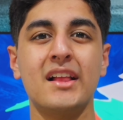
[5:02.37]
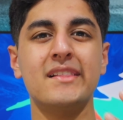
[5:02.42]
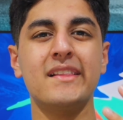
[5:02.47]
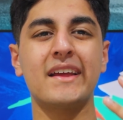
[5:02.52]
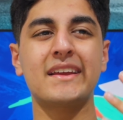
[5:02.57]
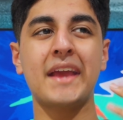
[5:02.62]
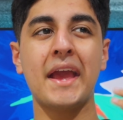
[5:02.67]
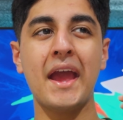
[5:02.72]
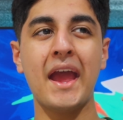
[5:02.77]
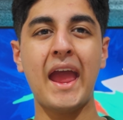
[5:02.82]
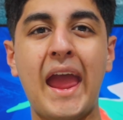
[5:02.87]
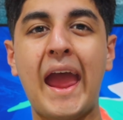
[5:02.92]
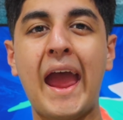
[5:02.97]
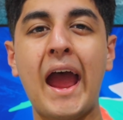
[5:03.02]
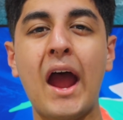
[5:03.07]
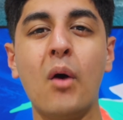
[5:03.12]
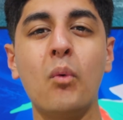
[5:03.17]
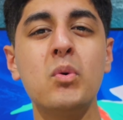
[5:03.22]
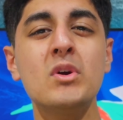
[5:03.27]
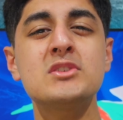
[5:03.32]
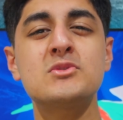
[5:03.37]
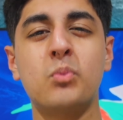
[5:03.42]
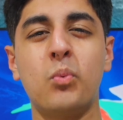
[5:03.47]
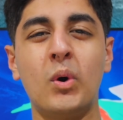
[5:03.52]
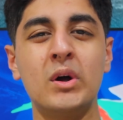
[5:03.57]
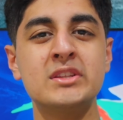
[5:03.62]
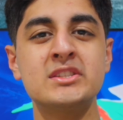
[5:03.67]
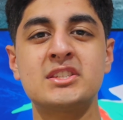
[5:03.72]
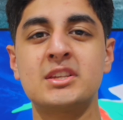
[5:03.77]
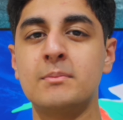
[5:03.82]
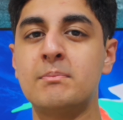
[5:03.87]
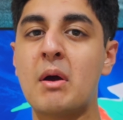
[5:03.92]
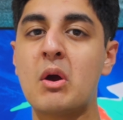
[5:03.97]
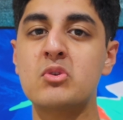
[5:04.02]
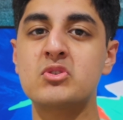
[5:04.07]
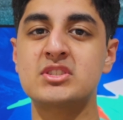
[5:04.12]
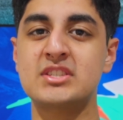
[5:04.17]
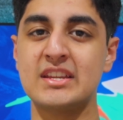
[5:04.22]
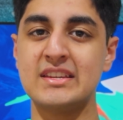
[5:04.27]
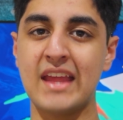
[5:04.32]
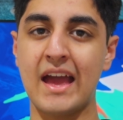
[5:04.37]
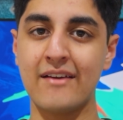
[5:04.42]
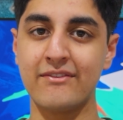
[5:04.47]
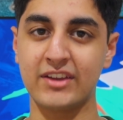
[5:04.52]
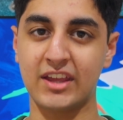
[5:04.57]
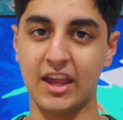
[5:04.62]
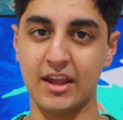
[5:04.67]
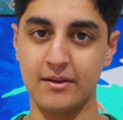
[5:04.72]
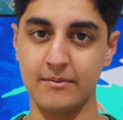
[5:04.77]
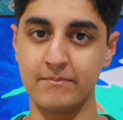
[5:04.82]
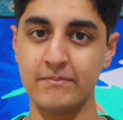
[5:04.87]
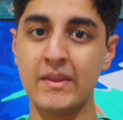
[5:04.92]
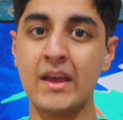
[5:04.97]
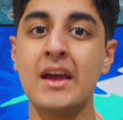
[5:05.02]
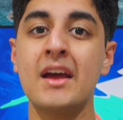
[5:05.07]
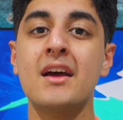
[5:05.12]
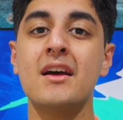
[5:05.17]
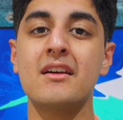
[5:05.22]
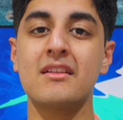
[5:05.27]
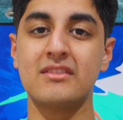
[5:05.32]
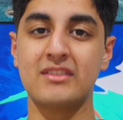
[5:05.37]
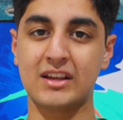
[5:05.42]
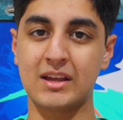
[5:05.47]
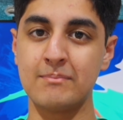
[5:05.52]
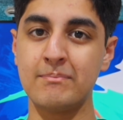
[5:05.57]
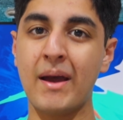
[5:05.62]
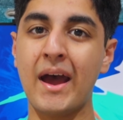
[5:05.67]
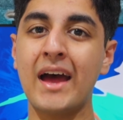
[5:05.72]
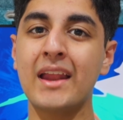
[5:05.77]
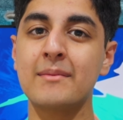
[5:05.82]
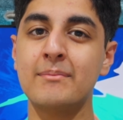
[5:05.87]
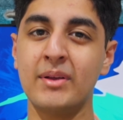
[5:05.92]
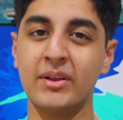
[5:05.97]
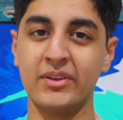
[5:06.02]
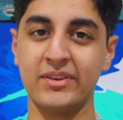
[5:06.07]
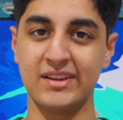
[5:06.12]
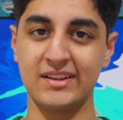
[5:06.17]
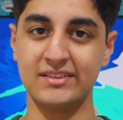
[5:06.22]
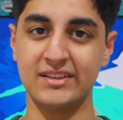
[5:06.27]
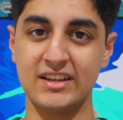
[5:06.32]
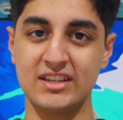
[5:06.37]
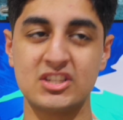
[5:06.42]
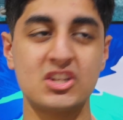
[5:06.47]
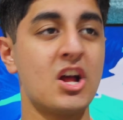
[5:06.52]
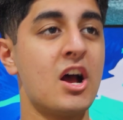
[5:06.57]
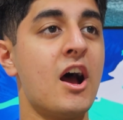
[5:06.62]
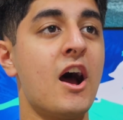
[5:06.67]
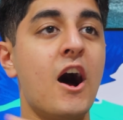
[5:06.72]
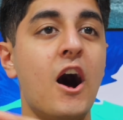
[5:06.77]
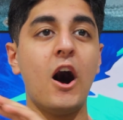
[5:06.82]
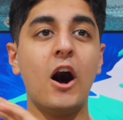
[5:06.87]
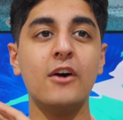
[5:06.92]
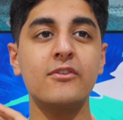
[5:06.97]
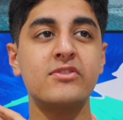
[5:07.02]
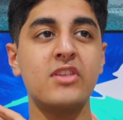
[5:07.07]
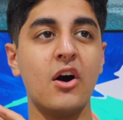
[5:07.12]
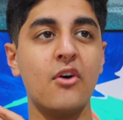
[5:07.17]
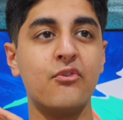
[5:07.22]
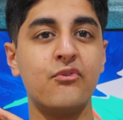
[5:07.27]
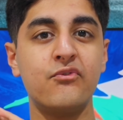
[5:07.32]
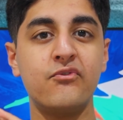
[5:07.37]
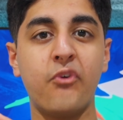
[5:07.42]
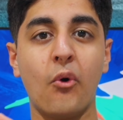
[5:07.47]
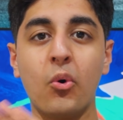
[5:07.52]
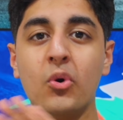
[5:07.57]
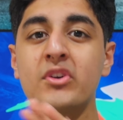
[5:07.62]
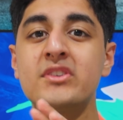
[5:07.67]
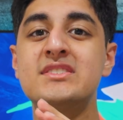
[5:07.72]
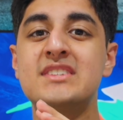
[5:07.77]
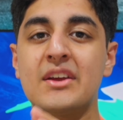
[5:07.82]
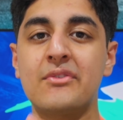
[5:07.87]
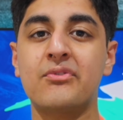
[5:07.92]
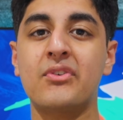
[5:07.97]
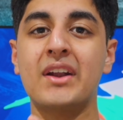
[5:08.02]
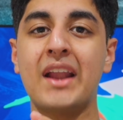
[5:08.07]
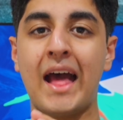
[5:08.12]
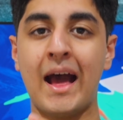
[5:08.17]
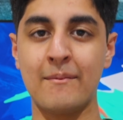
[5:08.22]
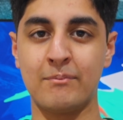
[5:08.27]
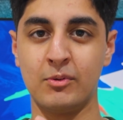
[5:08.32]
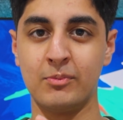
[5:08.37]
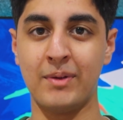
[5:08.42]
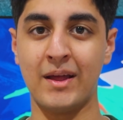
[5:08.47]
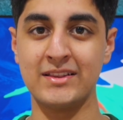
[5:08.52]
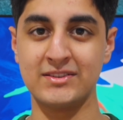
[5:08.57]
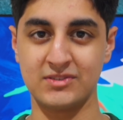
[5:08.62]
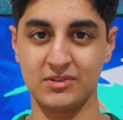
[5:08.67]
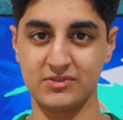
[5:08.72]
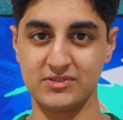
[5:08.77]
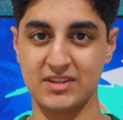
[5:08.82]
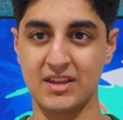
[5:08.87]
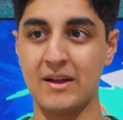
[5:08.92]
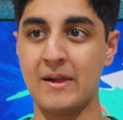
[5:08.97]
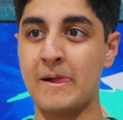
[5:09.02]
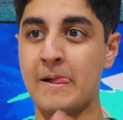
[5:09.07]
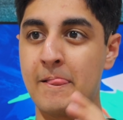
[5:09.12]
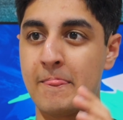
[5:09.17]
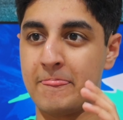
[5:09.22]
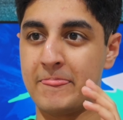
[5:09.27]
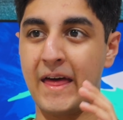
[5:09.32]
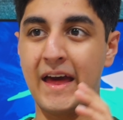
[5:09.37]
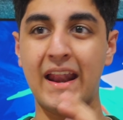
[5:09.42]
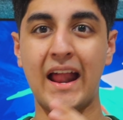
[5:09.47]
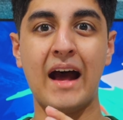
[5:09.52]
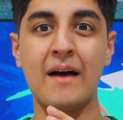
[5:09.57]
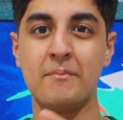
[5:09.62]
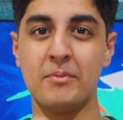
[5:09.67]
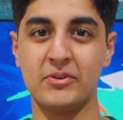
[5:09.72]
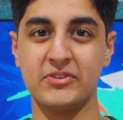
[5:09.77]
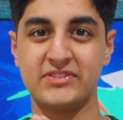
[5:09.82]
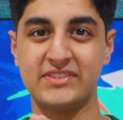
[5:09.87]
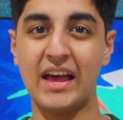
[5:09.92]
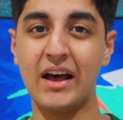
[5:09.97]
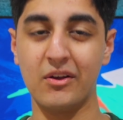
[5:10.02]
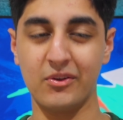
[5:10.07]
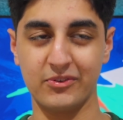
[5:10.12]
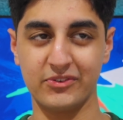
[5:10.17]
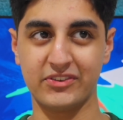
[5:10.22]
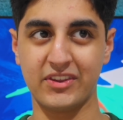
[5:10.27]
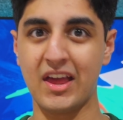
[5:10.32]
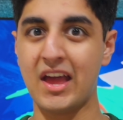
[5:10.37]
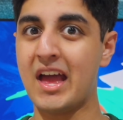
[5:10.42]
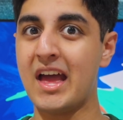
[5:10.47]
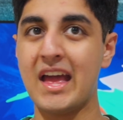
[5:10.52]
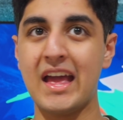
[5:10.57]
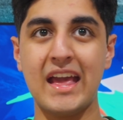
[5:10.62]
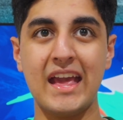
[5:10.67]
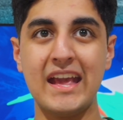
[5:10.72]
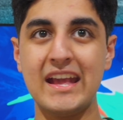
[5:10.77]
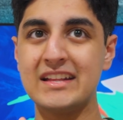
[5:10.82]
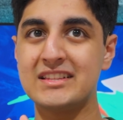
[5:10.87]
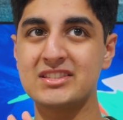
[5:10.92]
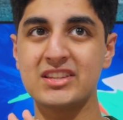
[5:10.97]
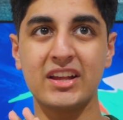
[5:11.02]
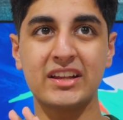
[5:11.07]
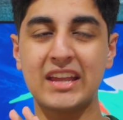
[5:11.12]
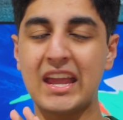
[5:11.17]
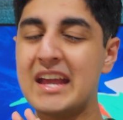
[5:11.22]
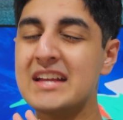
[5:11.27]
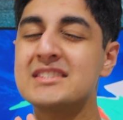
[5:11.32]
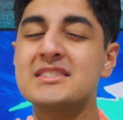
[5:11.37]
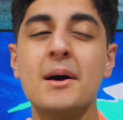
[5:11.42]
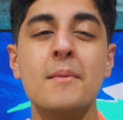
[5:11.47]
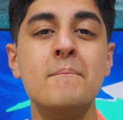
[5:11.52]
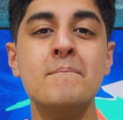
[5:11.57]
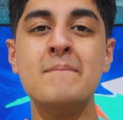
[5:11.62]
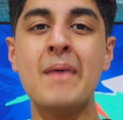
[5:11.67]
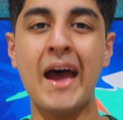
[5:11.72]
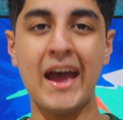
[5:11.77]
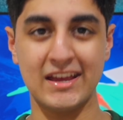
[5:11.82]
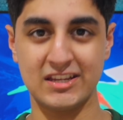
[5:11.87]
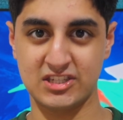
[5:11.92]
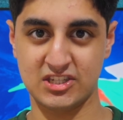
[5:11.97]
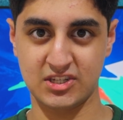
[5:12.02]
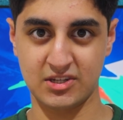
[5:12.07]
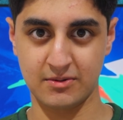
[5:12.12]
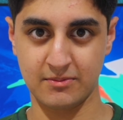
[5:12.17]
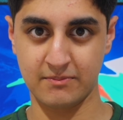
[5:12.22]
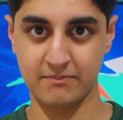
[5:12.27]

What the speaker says: Like, how is one supposed to navigate the compatibility list of the 4 different Apple Pencils that Apple sells? It's like, it's a mess.